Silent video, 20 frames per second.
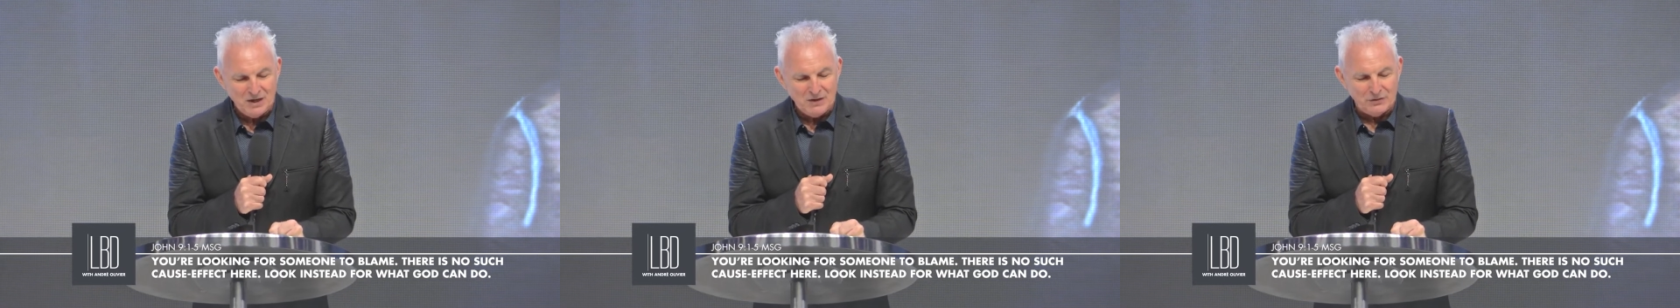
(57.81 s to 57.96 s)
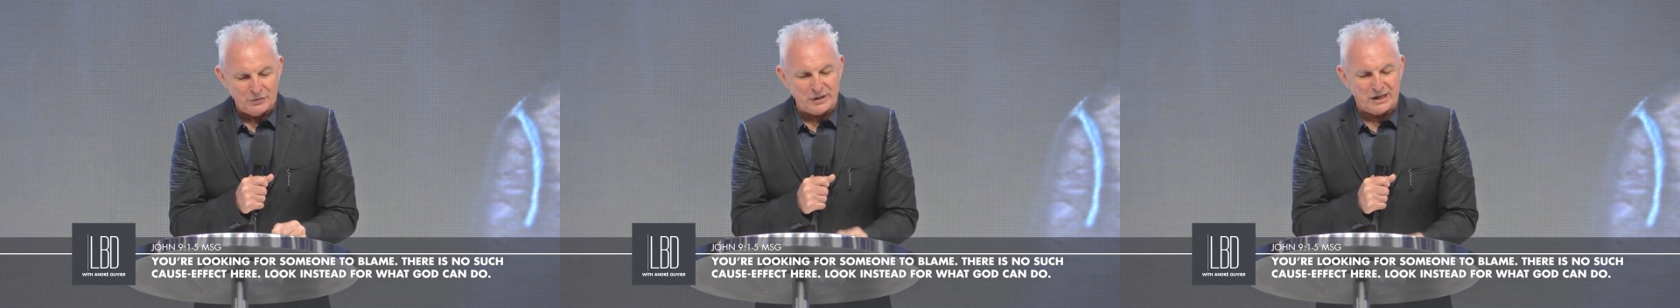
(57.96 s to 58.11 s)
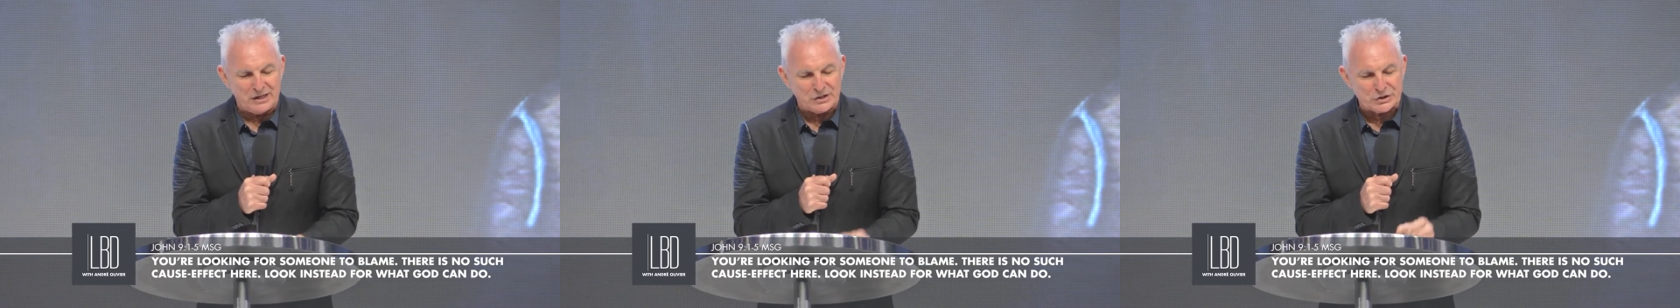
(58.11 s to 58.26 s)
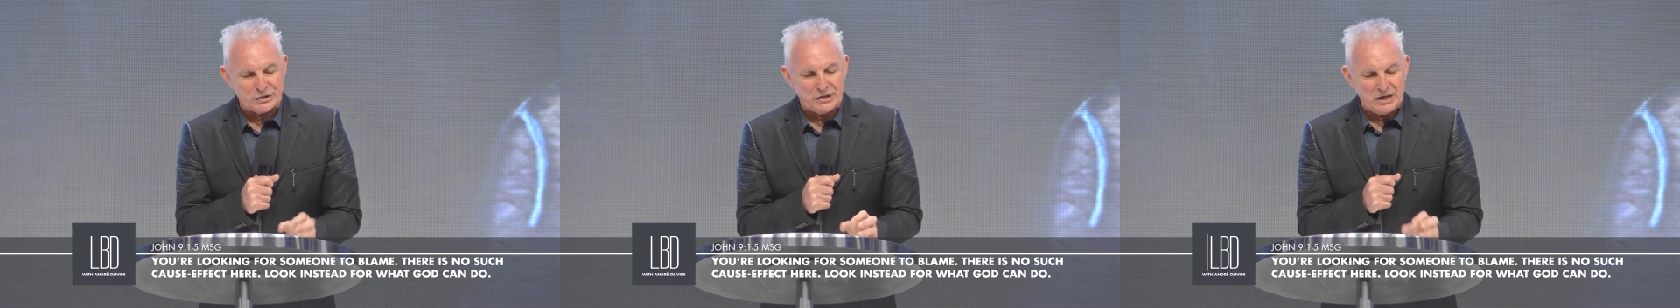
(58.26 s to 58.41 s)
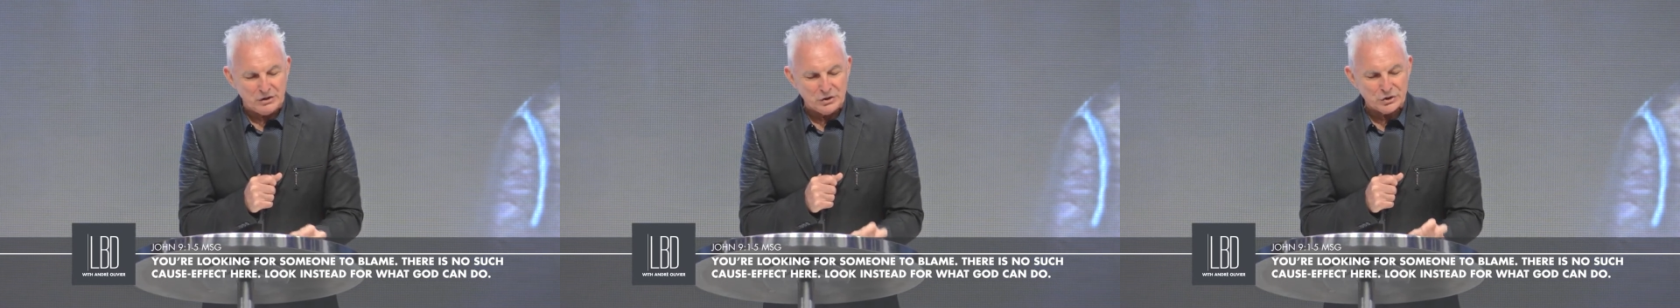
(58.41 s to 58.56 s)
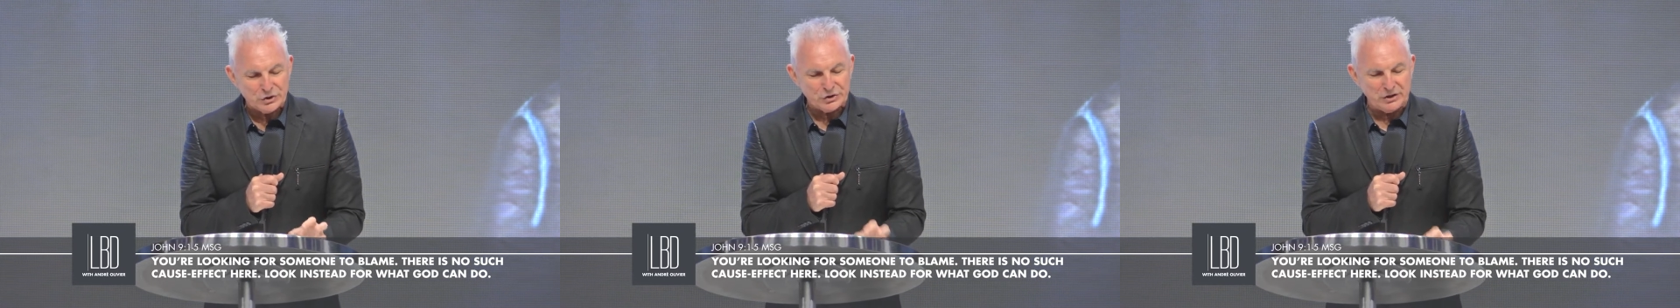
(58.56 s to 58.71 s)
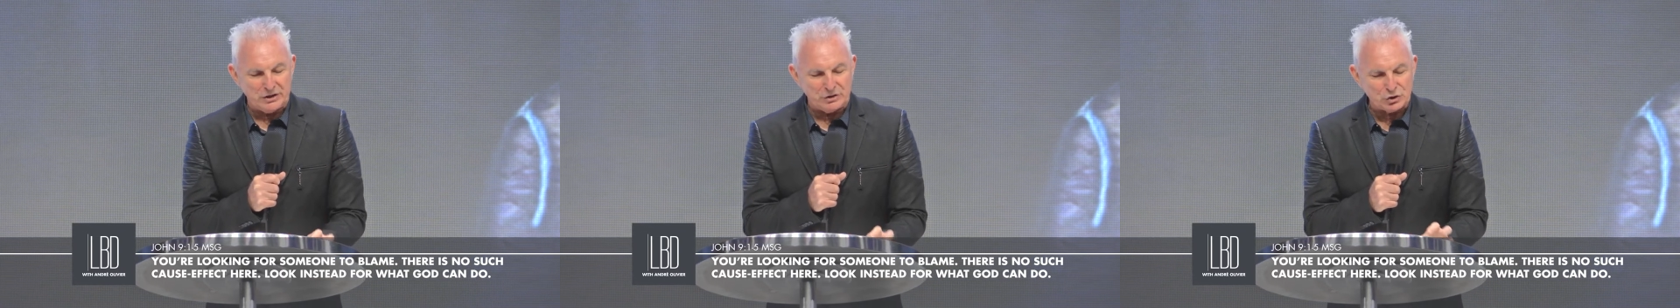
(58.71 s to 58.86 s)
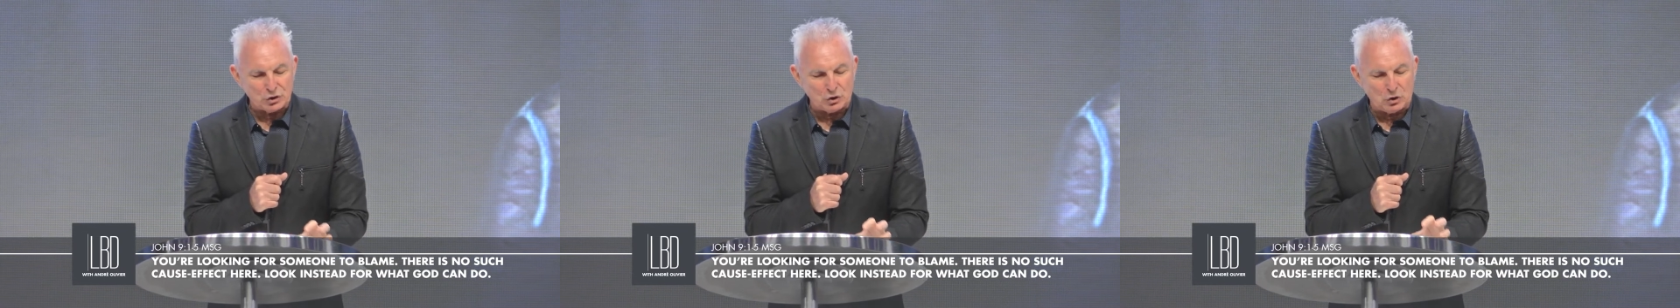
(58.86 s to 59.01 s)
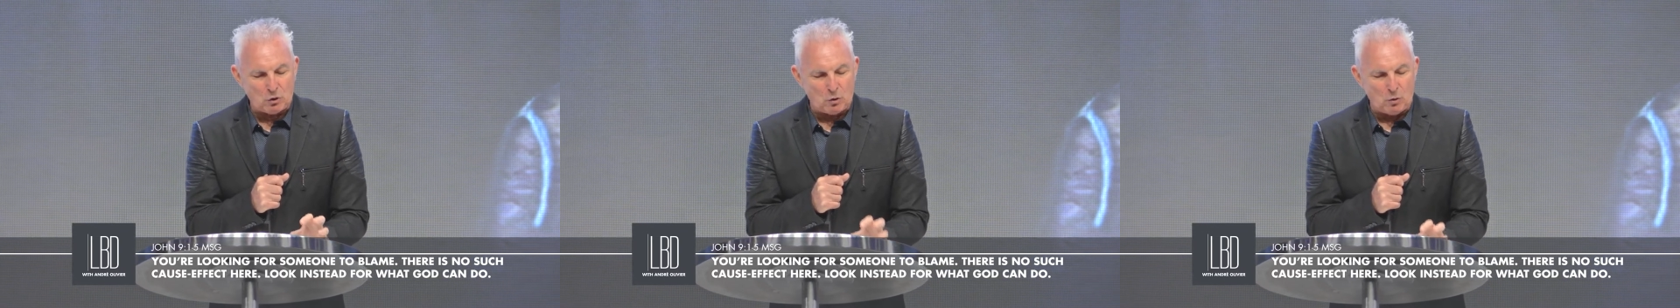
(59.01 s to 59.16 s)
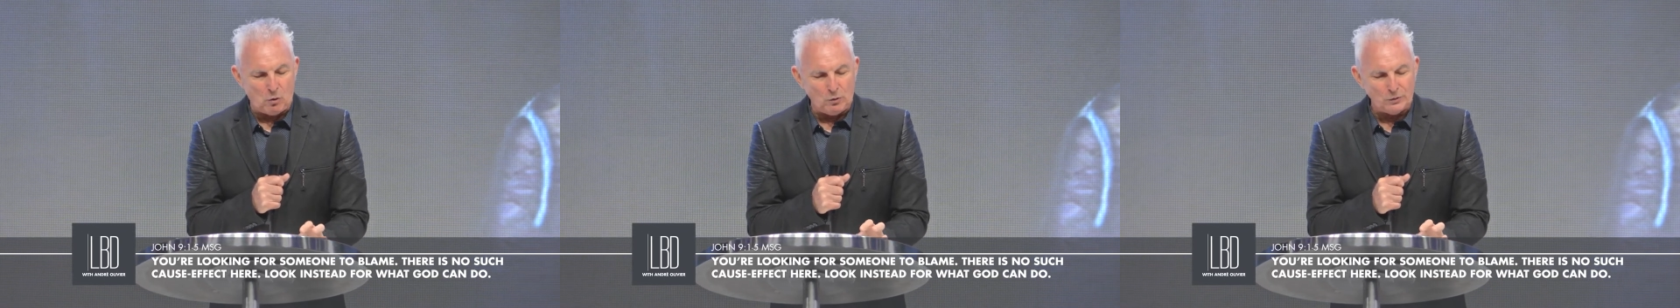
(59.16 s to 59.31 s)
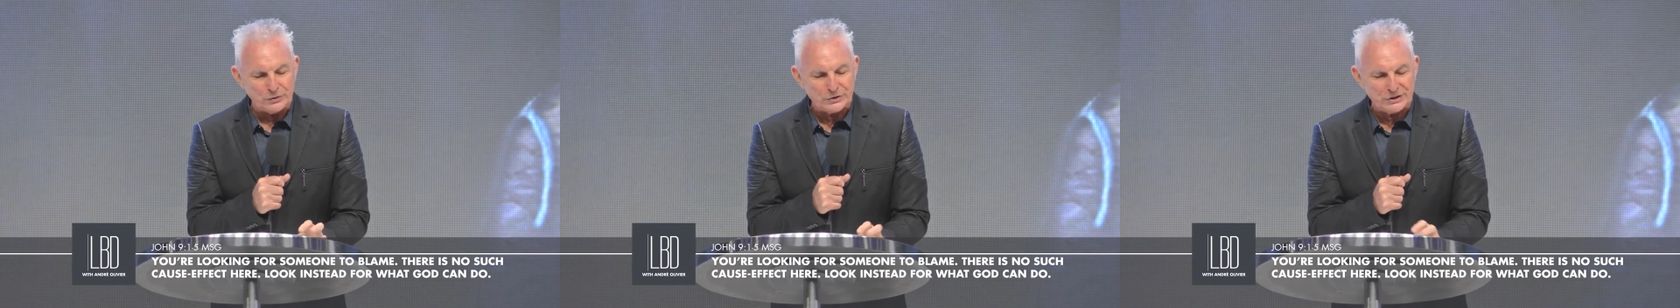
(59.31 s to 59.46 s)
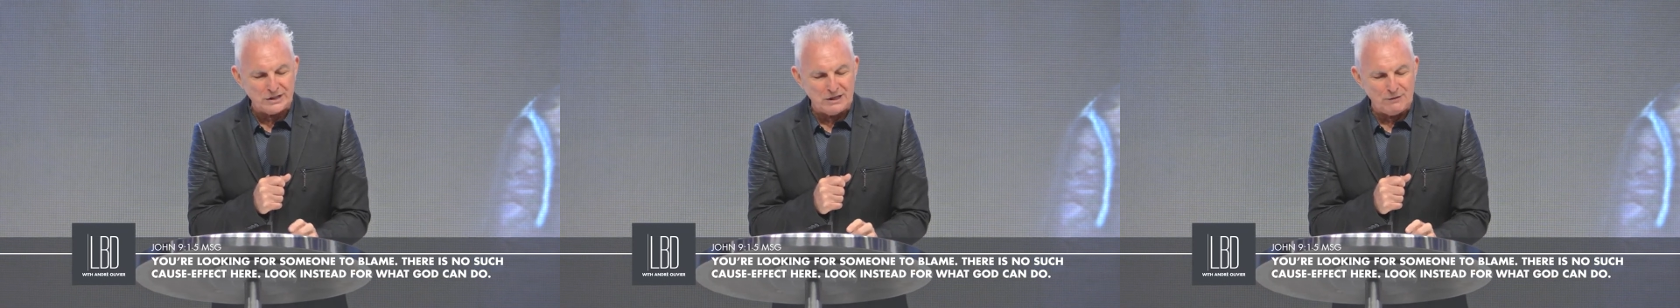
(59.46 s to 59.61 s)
There's no such cause